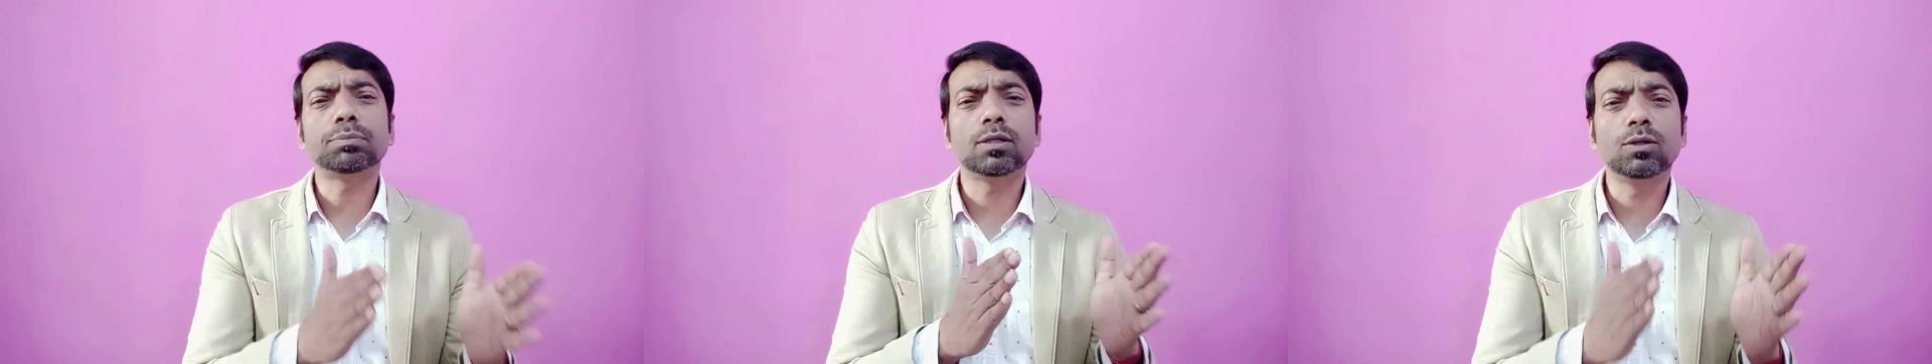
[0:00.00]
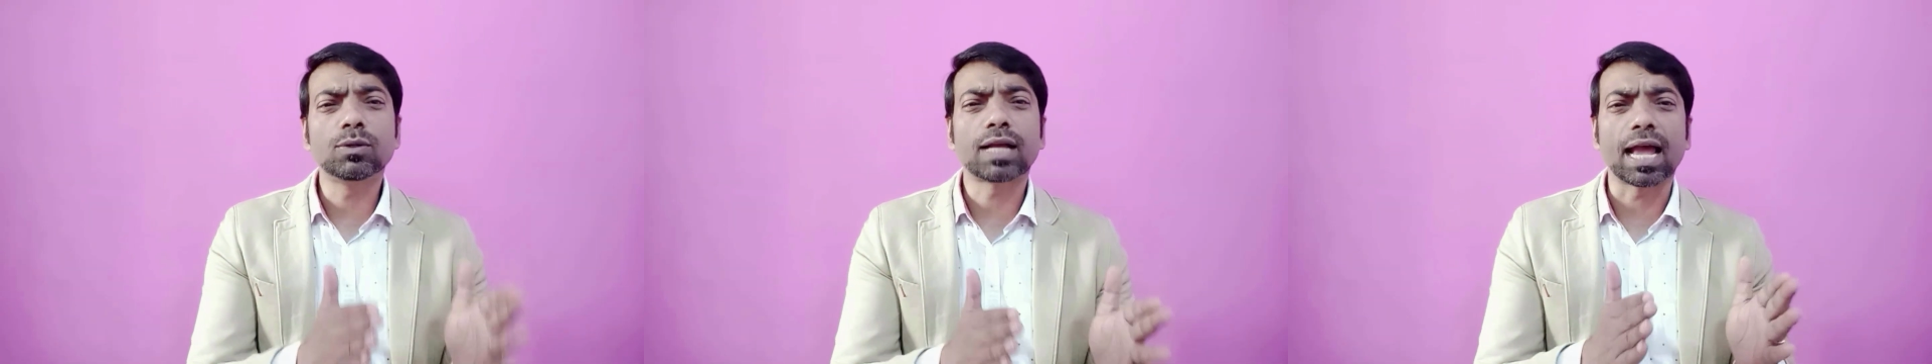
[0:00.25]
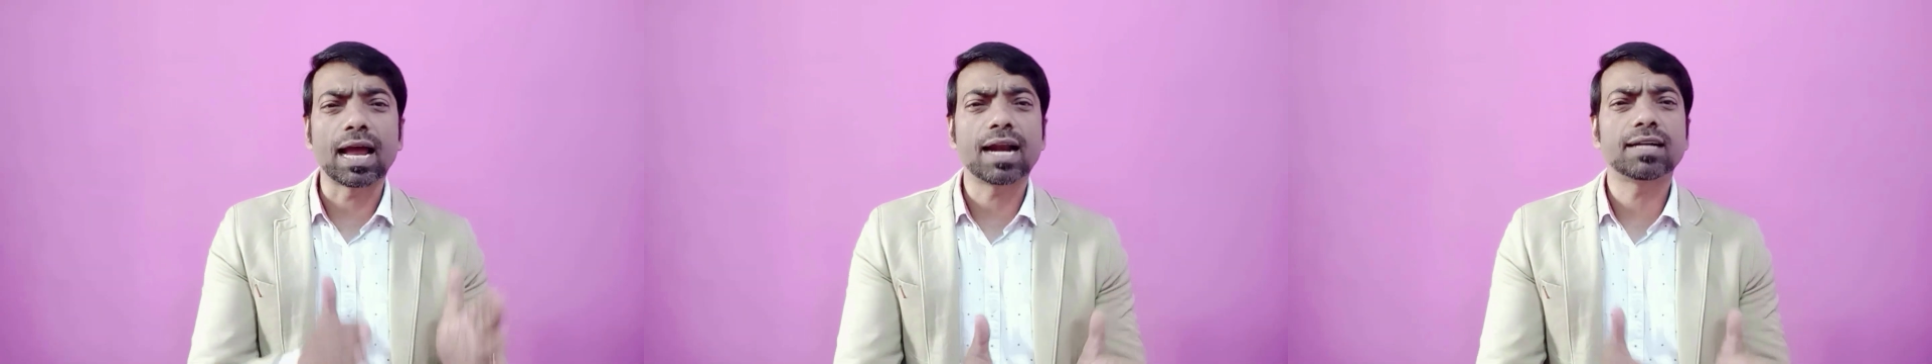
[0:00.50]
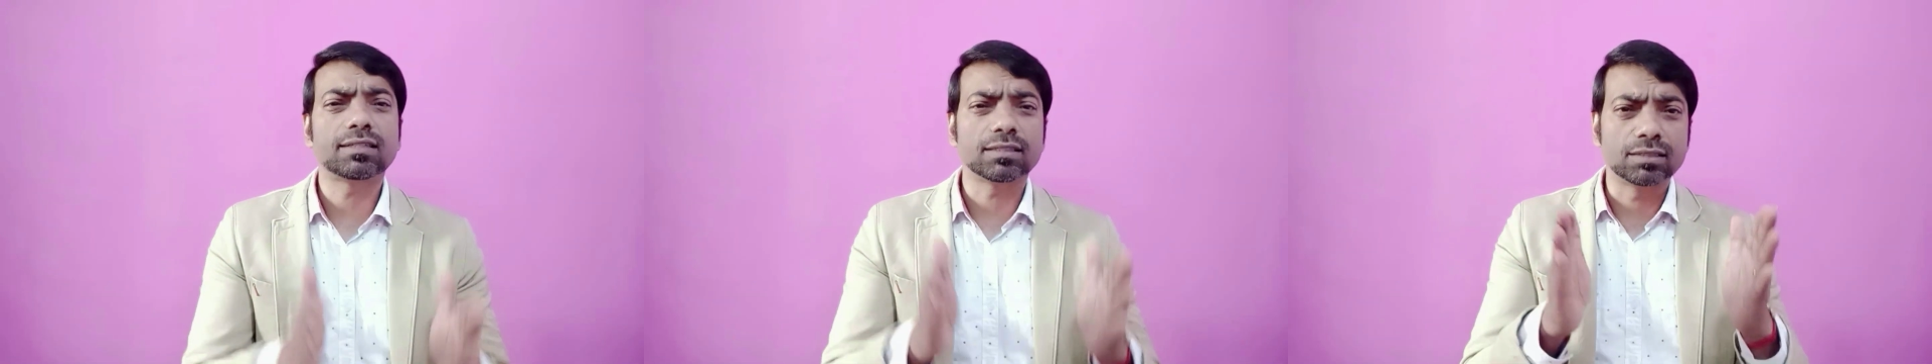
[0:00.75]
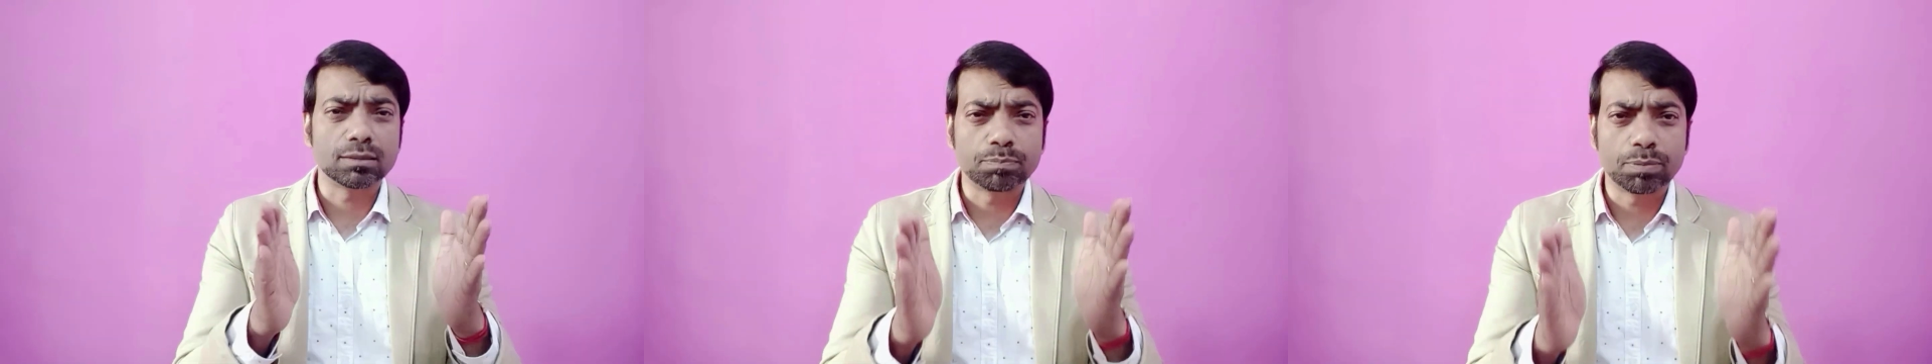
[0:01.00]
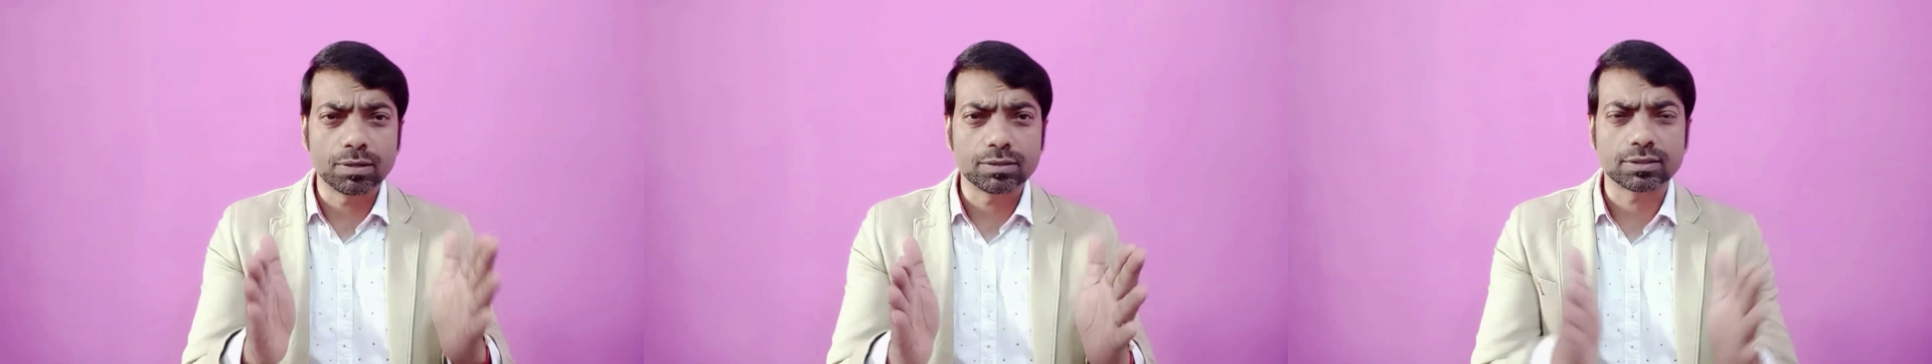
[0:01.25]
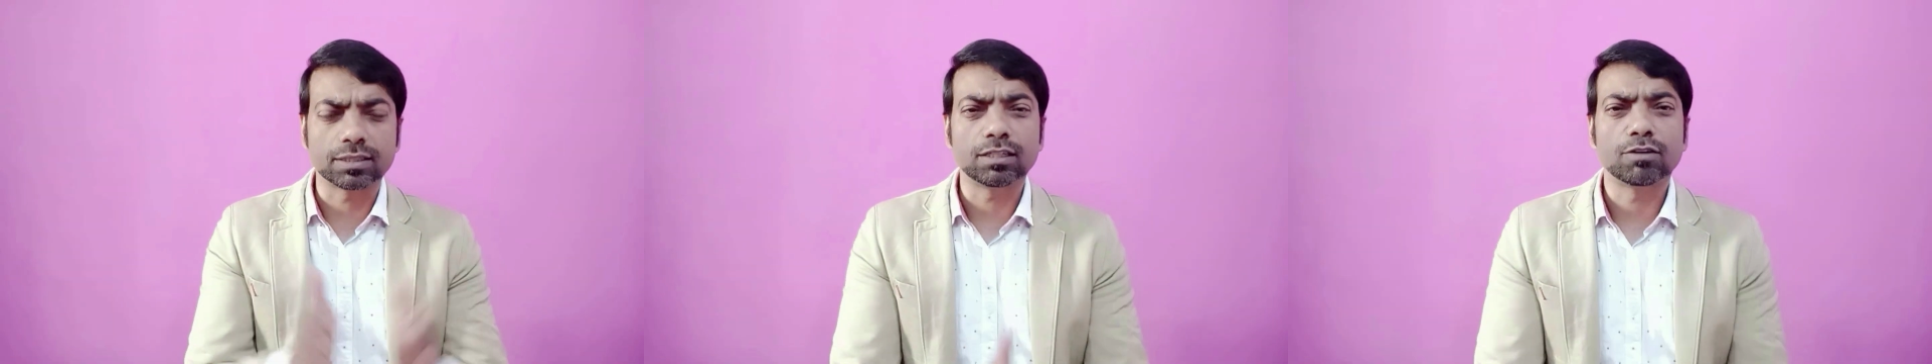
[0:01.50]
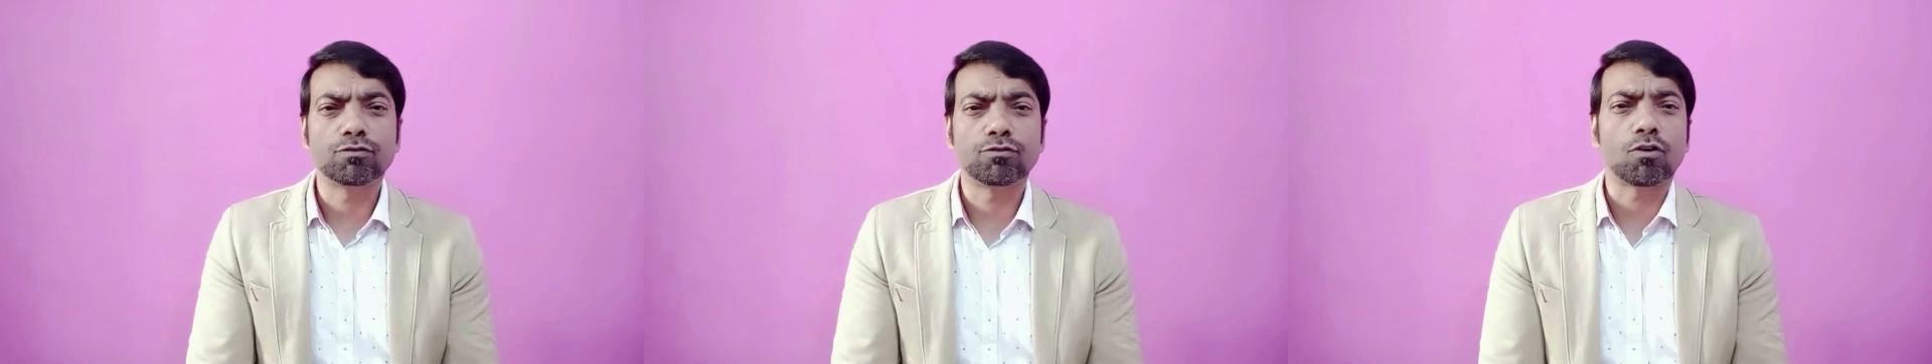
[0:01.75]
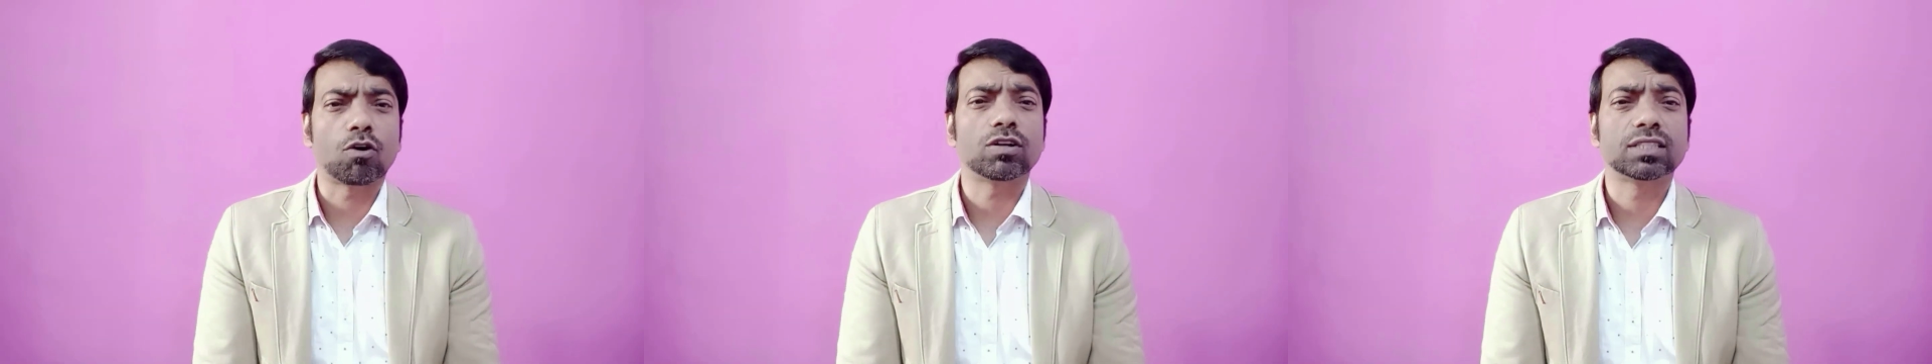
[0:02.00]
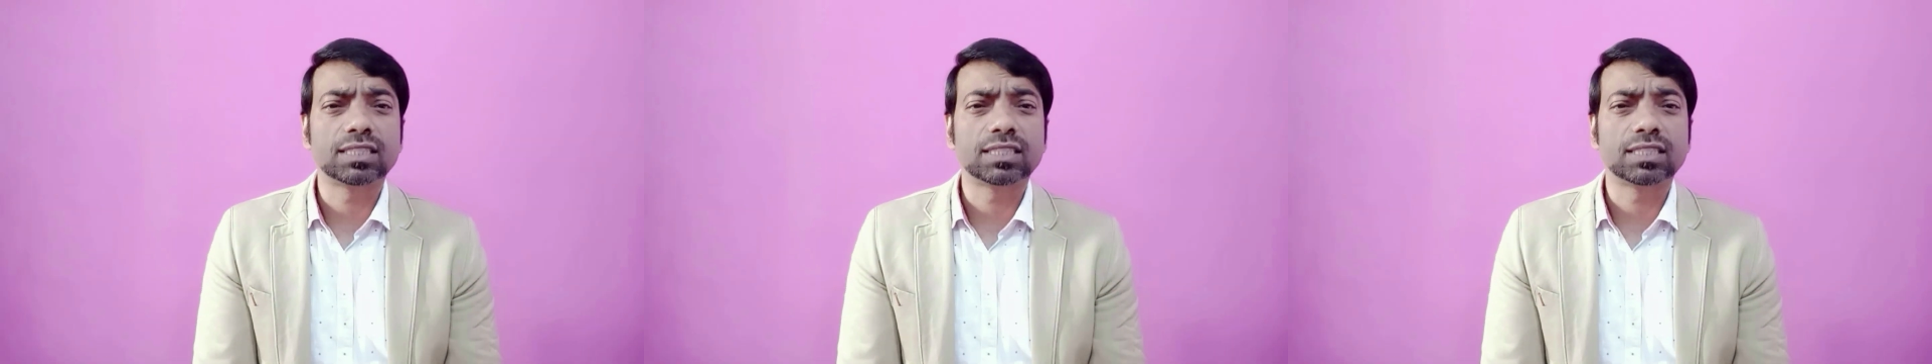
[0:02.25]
look at the person for